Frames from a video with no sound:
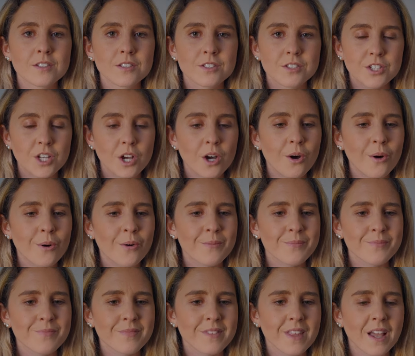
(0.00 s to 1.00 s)

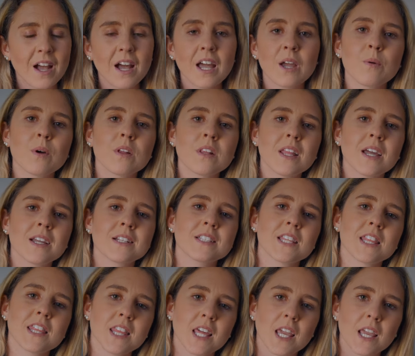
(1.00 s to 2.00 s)
So I would like
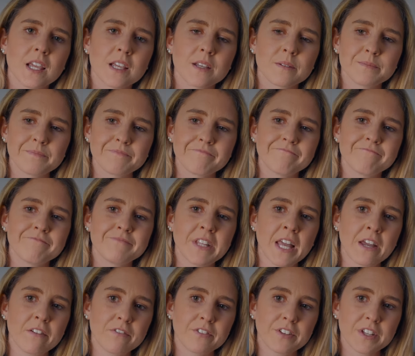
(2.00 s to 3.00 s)
to thank
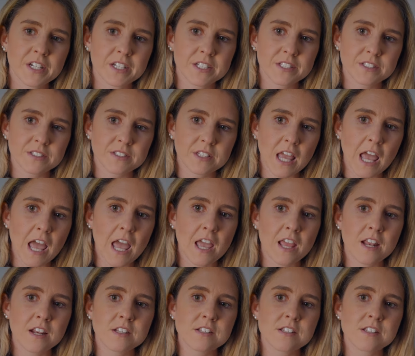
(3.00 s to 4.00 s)
Netflix
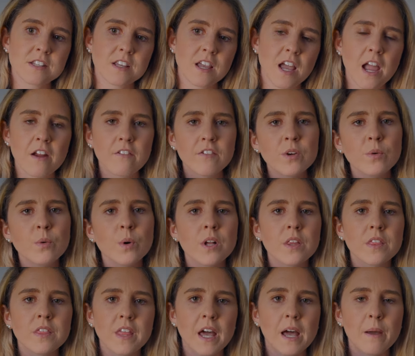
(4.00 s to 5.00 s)
and
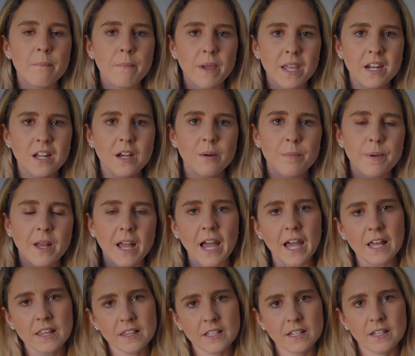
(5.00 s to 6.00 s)
everyone that made up
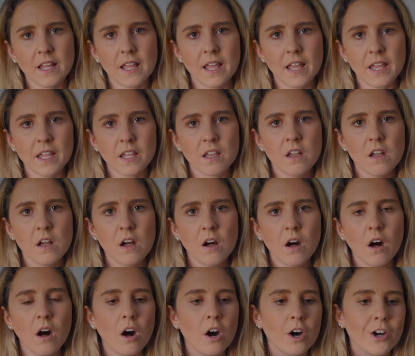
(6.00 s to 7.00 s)
Athlete A.
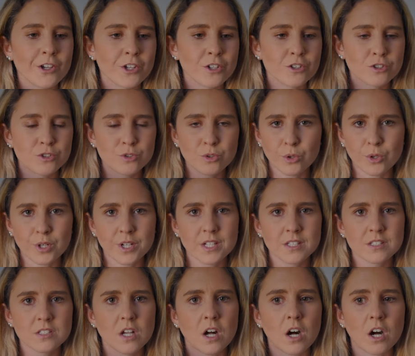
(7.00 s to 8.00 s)
All your
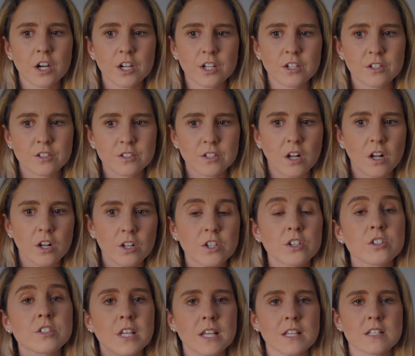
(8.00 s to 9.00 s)
stories, all your, all
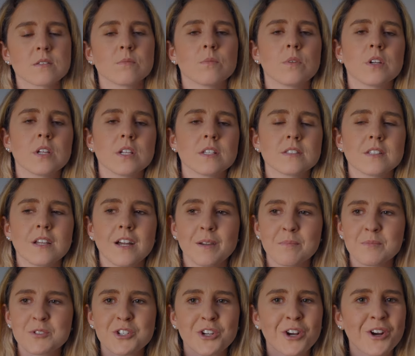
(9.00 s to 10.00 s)
your testimonies.
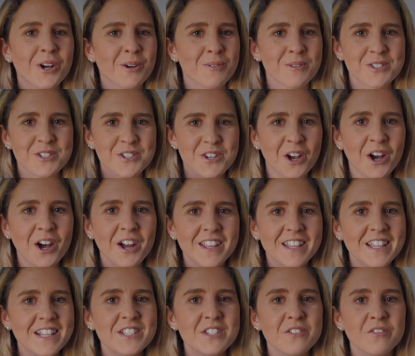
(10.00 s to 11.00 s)
I'm sure it was
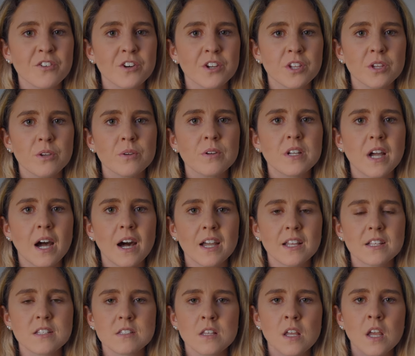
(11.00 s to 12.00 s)
not easy for you
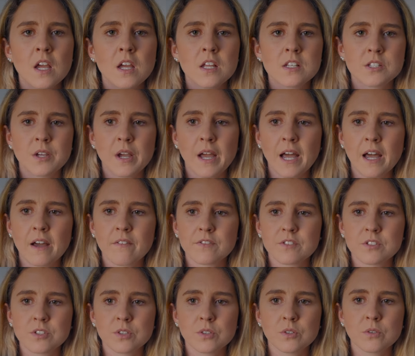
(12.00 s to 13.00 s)
guys to
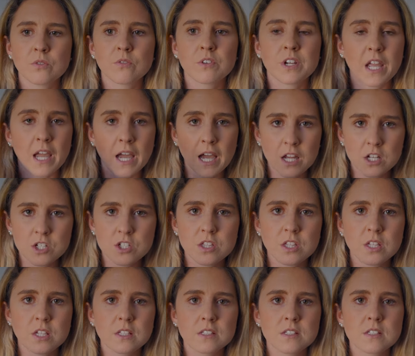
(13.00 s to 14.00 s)
have to rehash
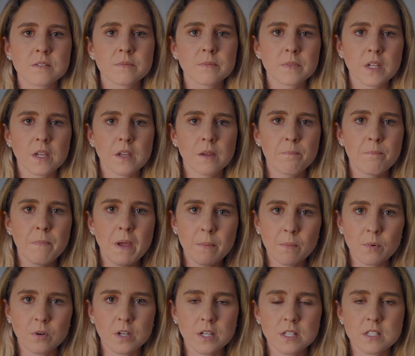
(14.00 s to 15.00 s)
these
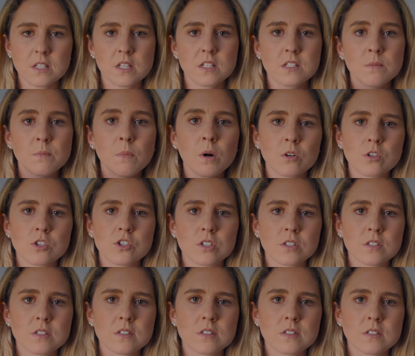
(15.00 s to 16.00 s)
memories, these
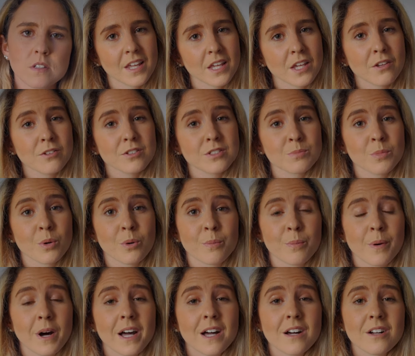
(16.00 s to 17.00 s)
emotions. Thank you,
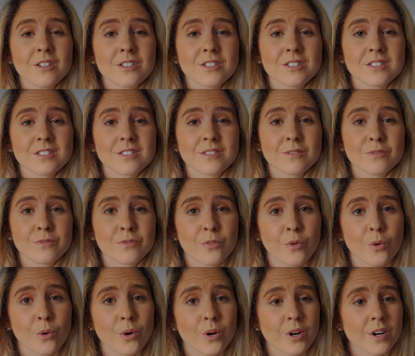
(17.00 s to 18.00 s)
Simone Biles,
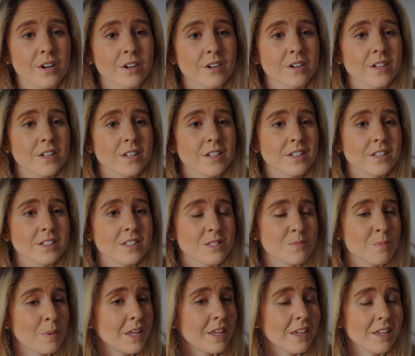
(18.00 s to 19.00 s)
for
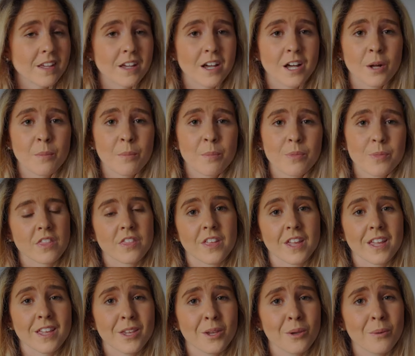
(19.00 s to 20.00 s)
speaking up.
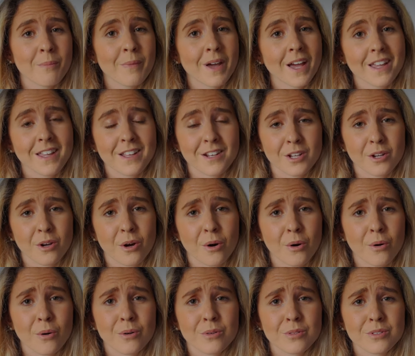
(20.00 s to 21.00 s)
Thank you, Maggie
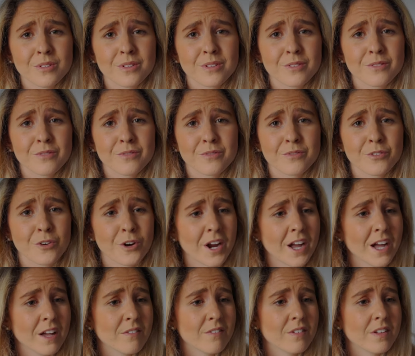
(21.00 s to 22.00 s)
Nichols, for
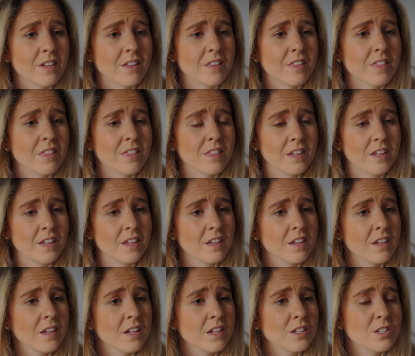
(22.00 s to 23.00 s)
having
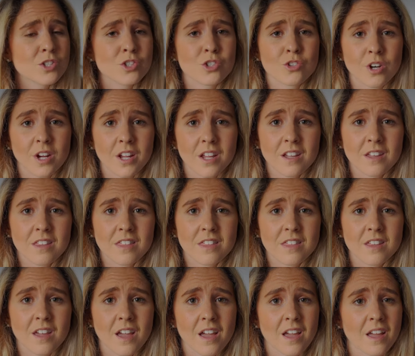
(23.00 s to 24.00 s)
the
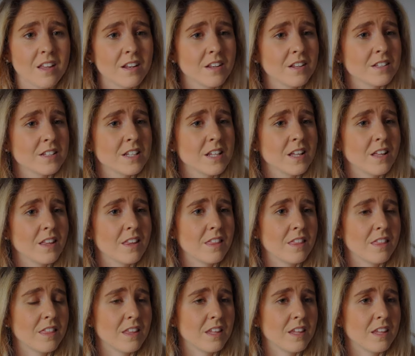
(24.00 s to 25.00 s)
strength and
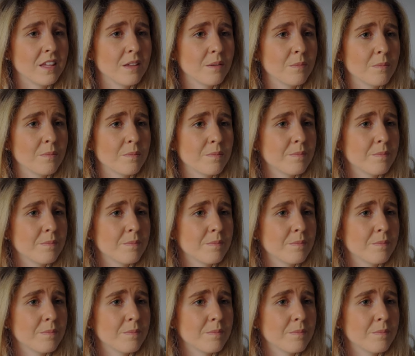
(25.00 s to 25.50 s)
the